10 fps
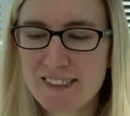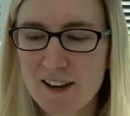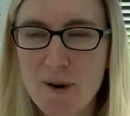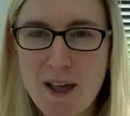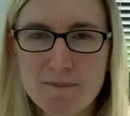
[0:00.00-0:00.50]
They're
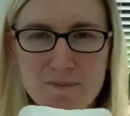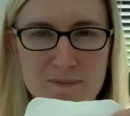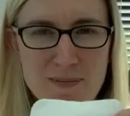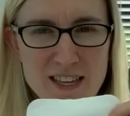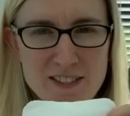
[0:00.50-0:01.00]
quite
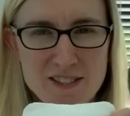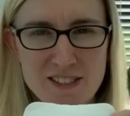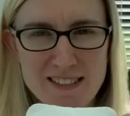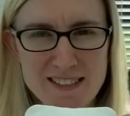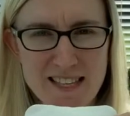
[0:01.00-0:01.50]
big, as
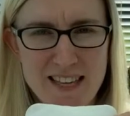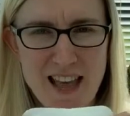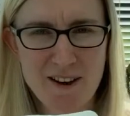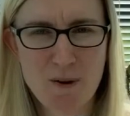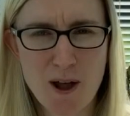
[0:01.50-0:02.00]
you can see,
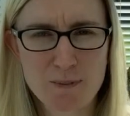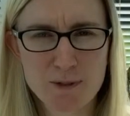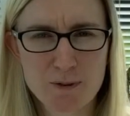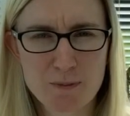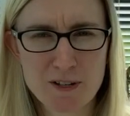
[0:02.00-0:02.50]
and quite
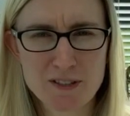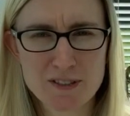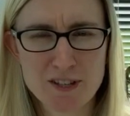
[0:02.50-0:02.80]
absorbent.